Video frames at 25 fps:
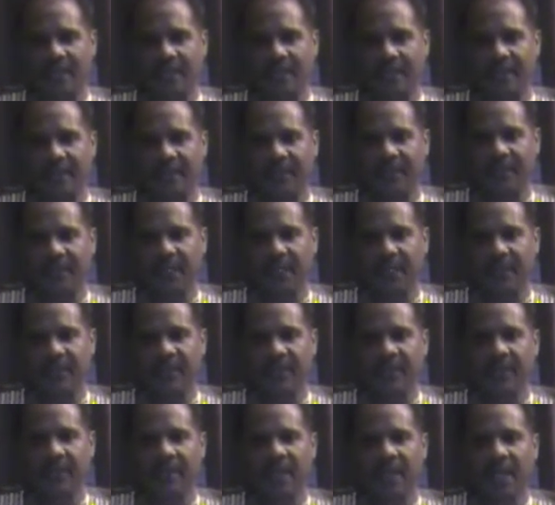of things,
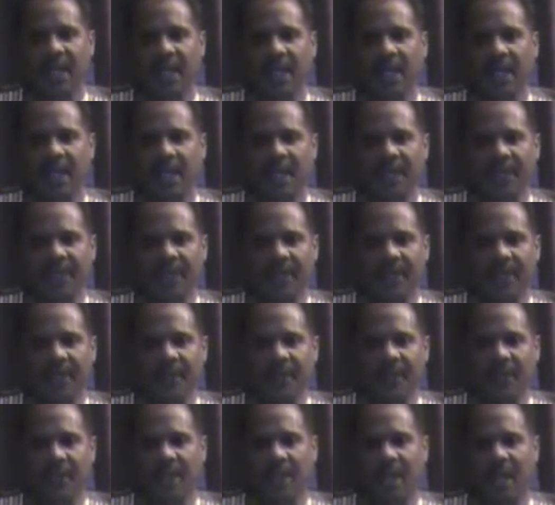
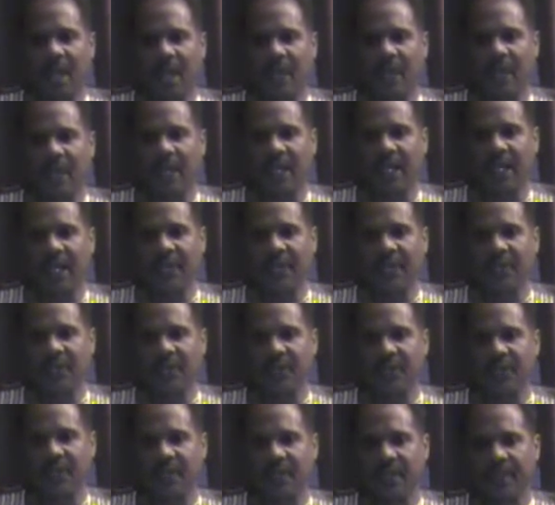especially in our
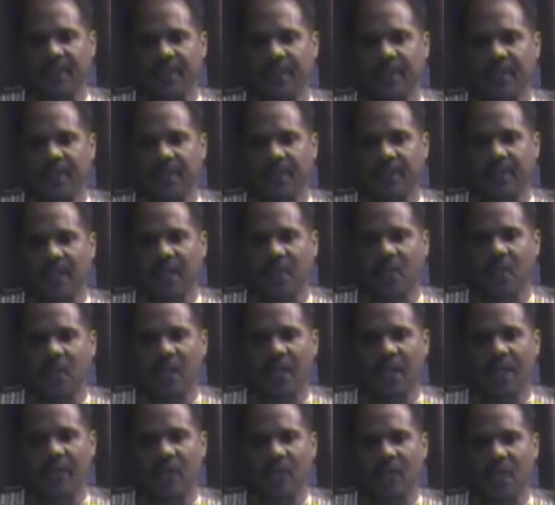relationships. We are
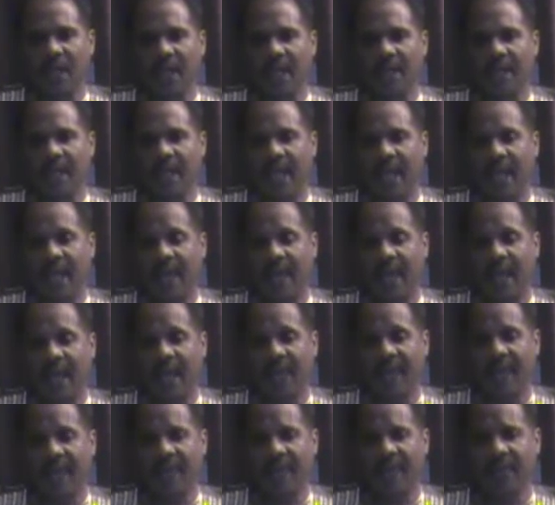trying to have
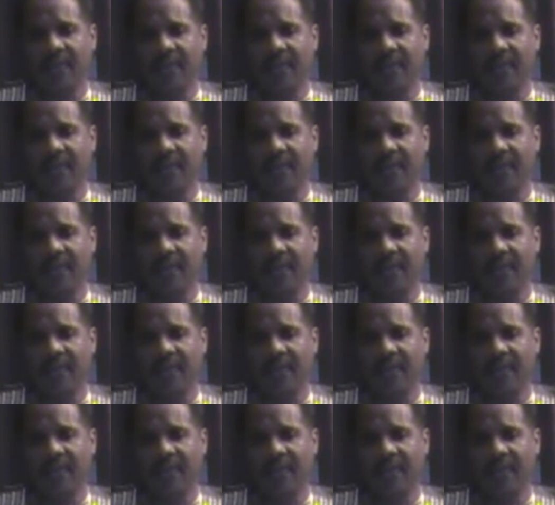African